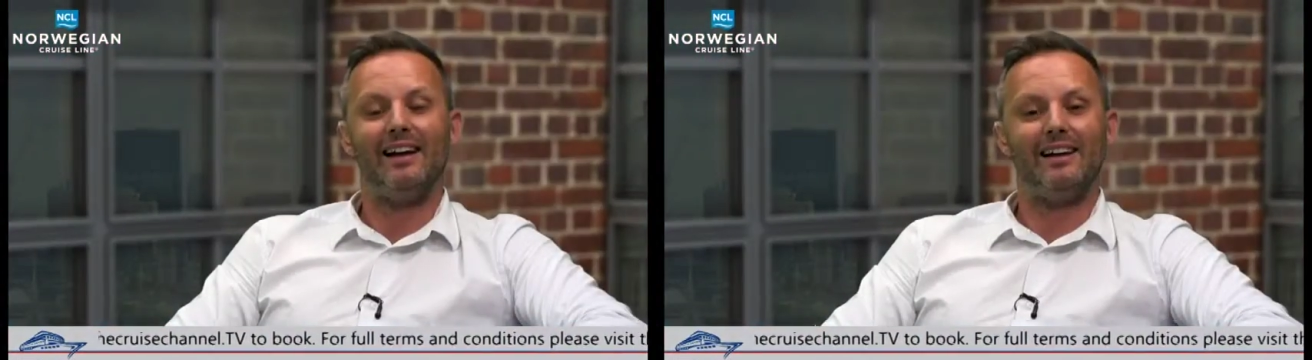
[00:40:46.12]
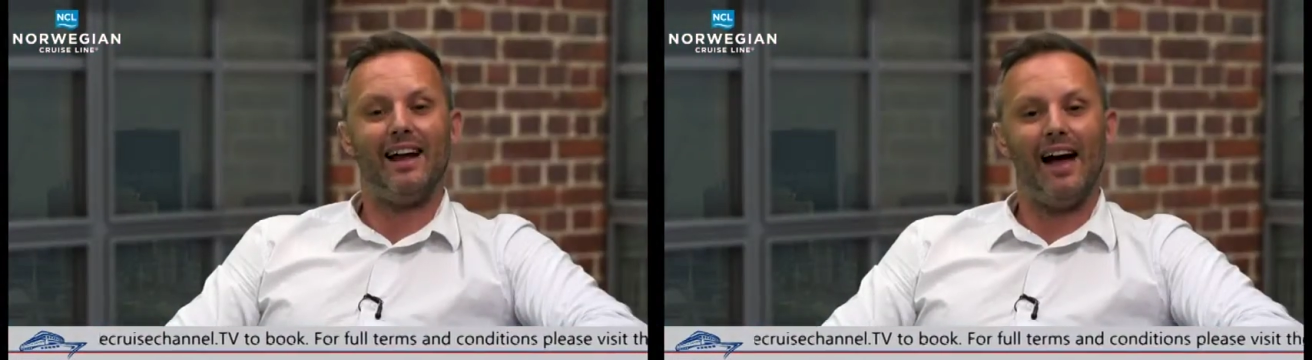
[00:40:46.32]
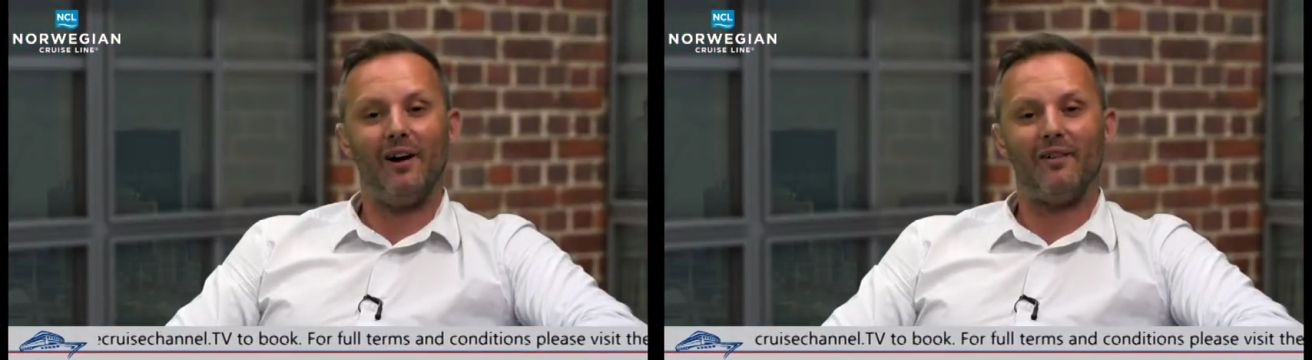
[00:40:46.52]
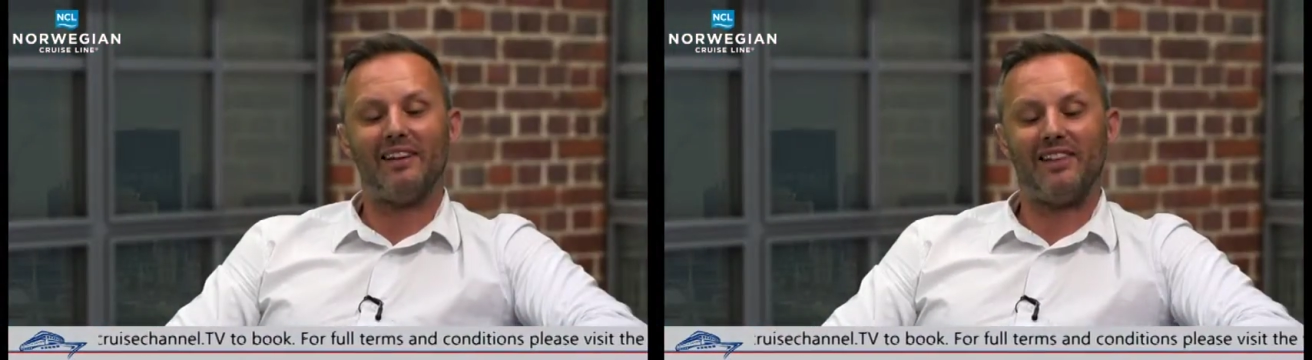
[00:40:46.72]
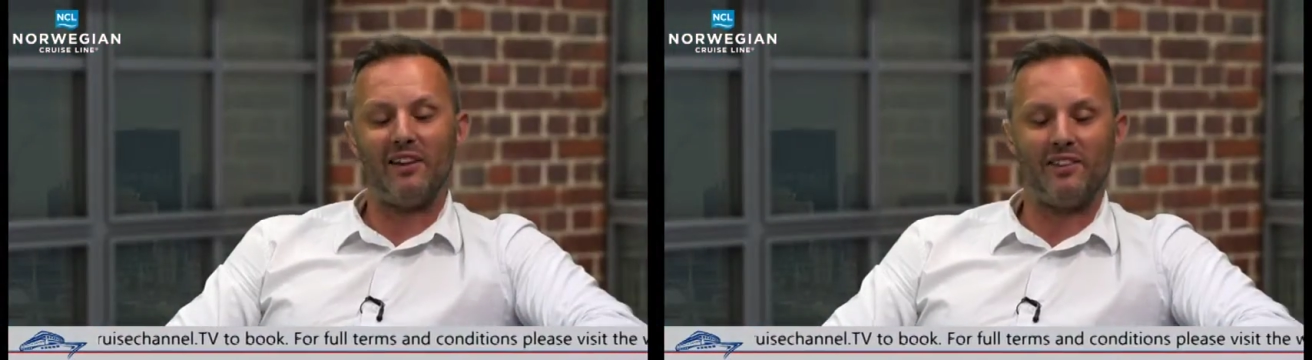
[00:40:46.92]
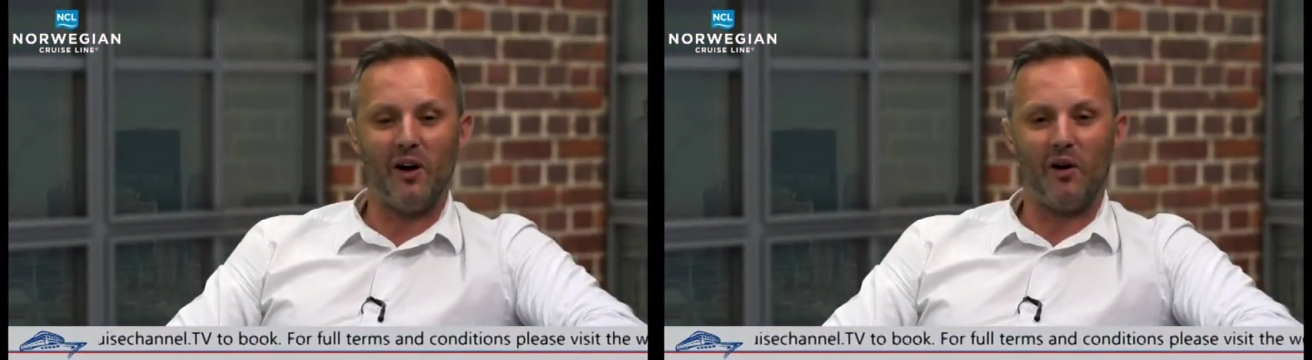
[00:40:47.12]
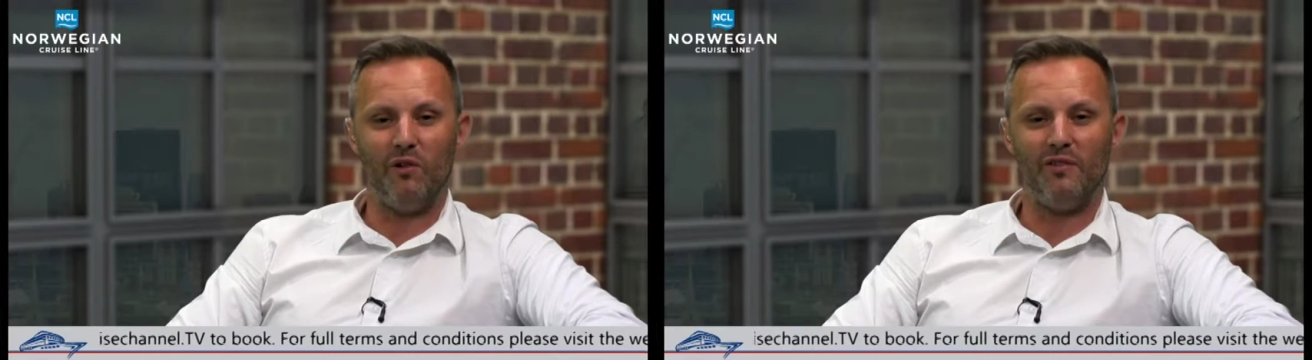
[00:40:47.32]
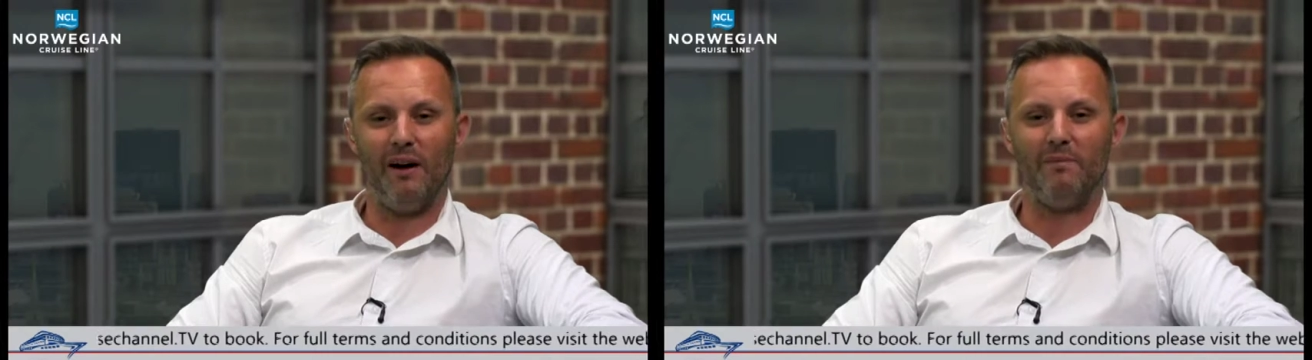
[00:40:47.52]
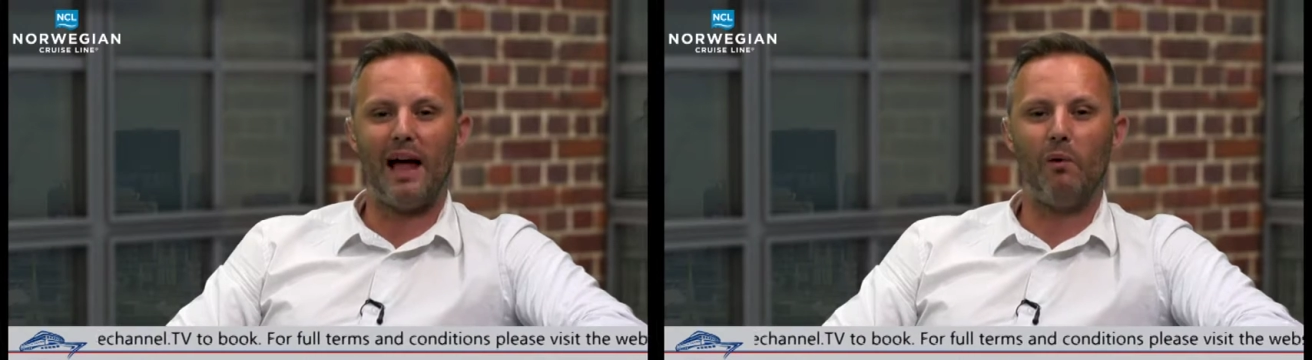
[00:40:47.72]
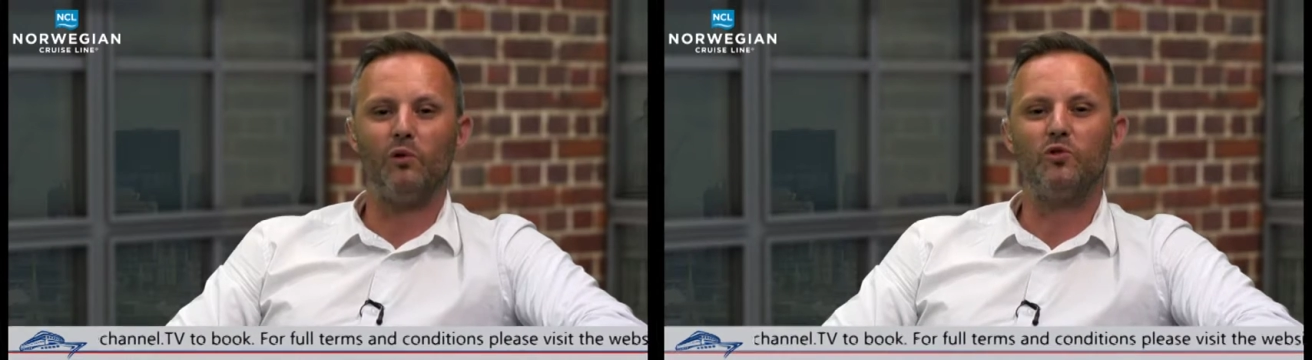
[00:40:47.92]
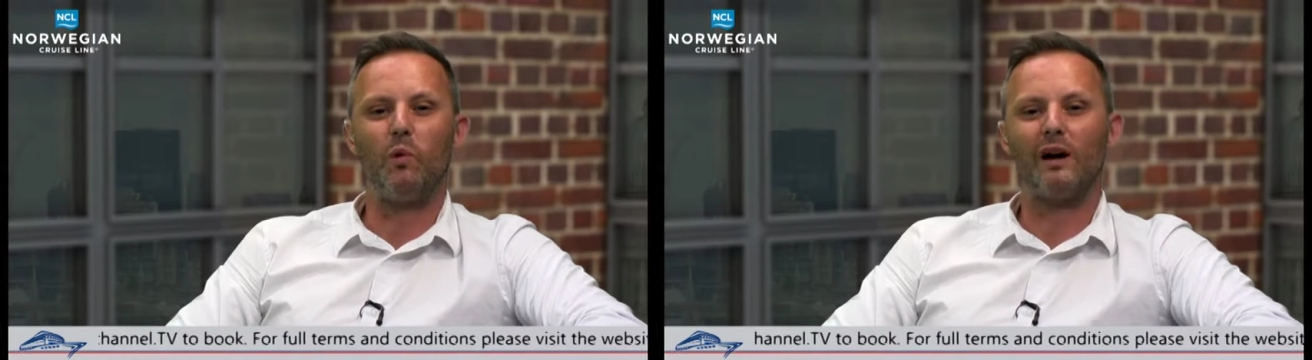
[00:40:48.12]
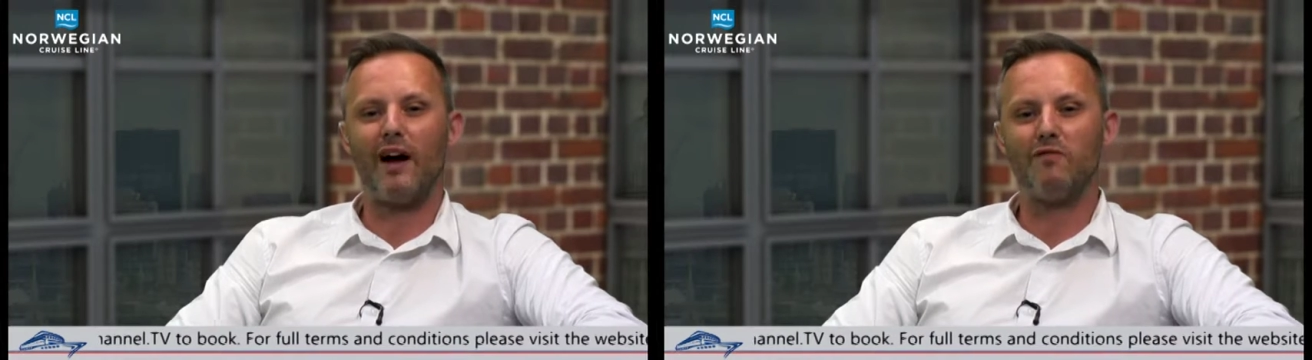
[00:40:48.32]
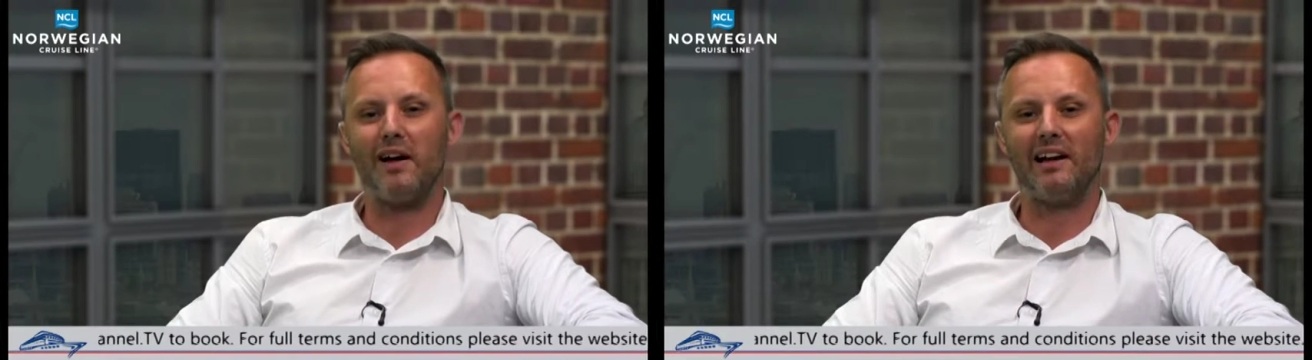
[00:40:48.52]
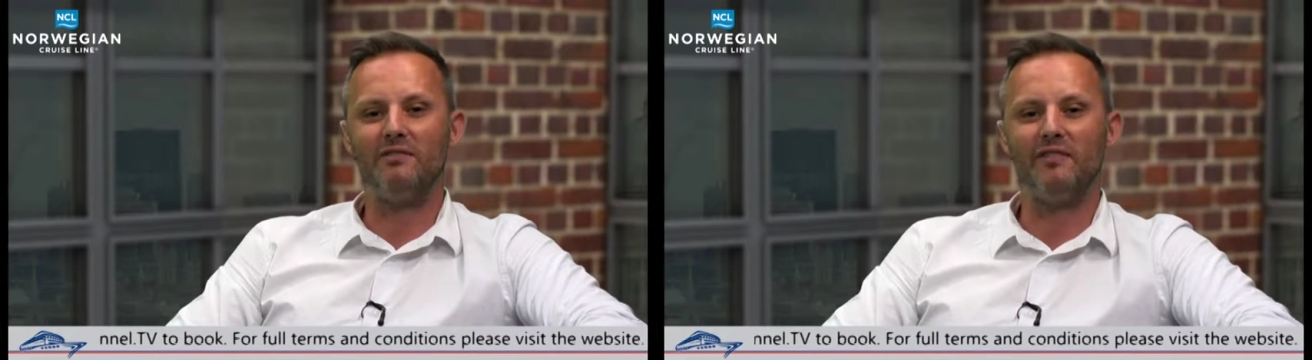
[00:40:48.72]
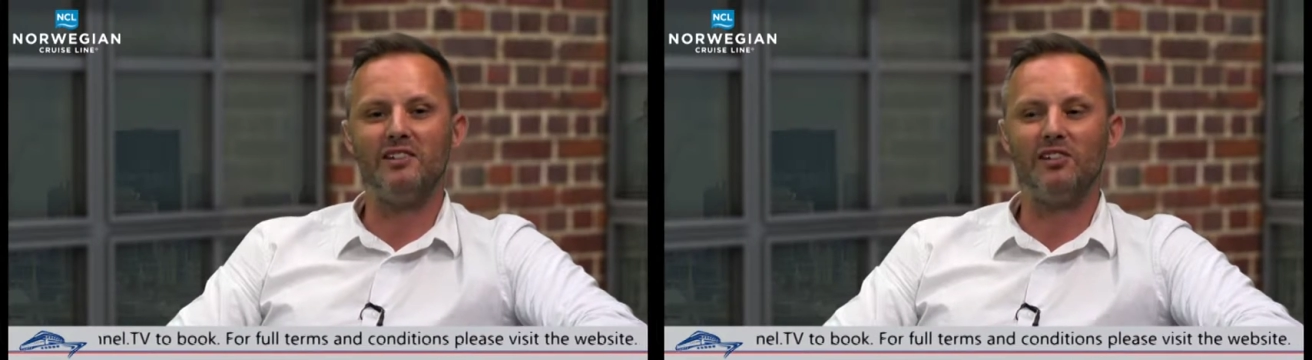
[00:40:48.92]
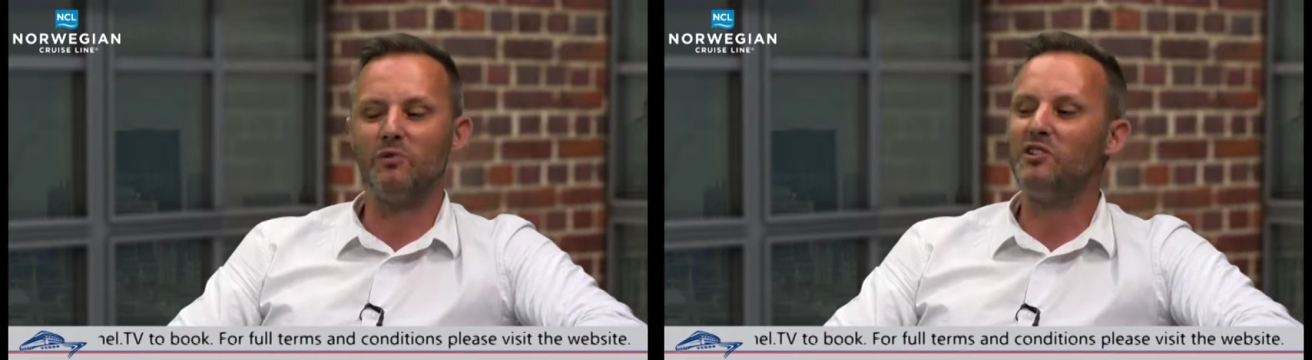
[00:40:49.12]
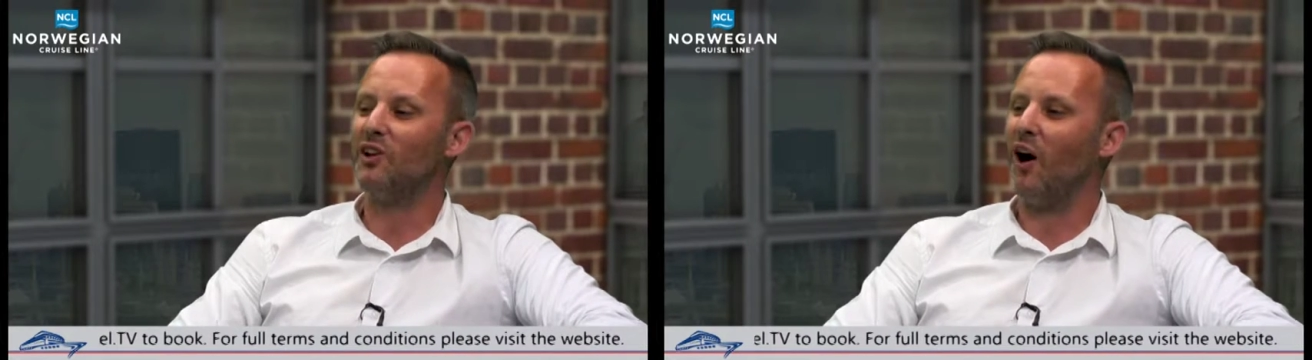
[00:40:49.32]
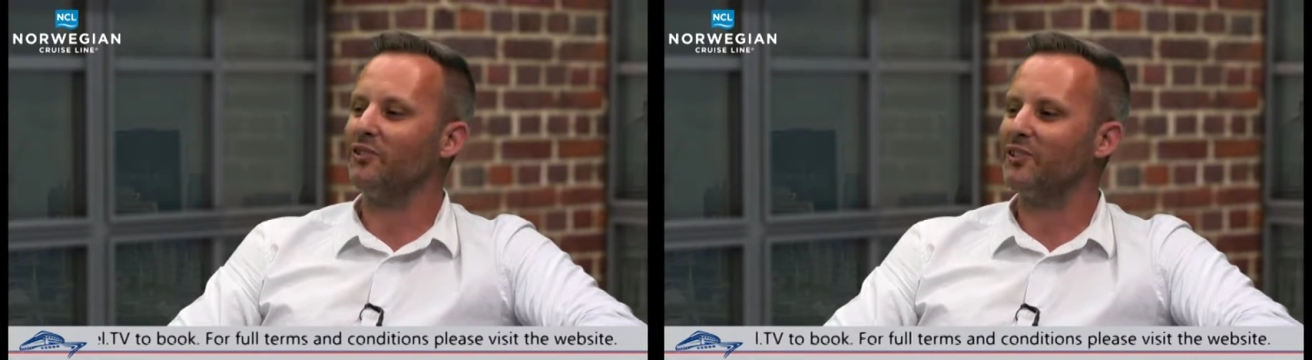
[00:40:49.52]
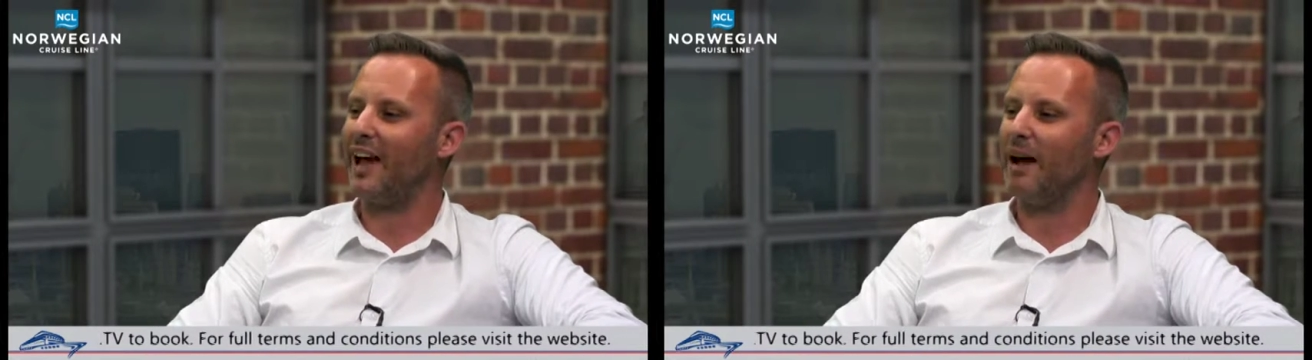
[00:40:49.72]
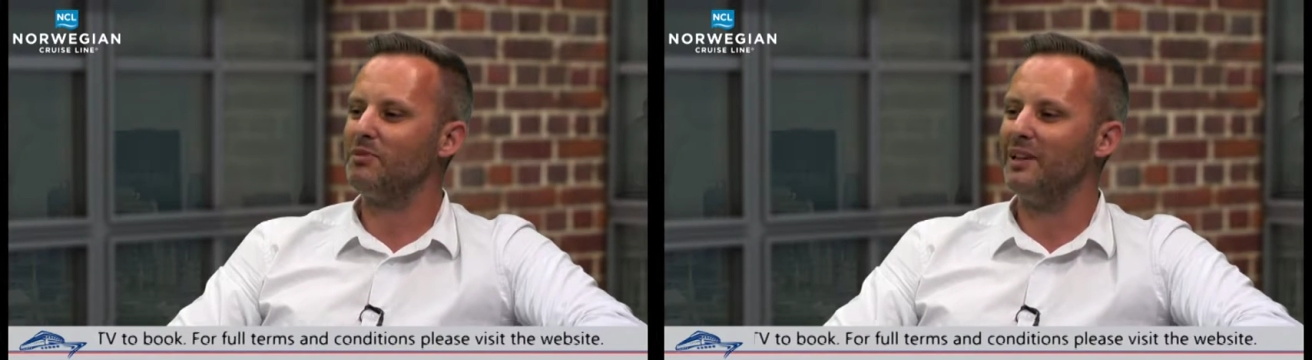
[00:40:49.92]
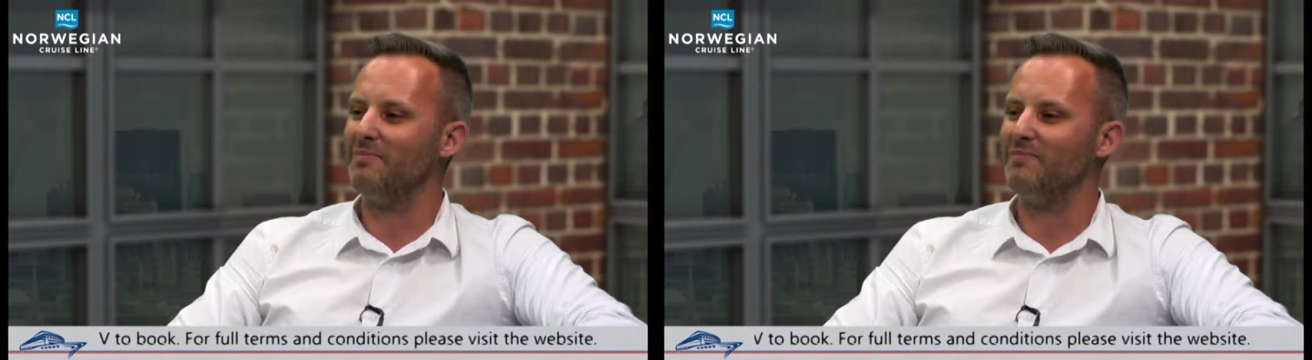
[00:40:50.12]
Now, that's our third offer. Now on to one of our regular features, which is Ask the Captain.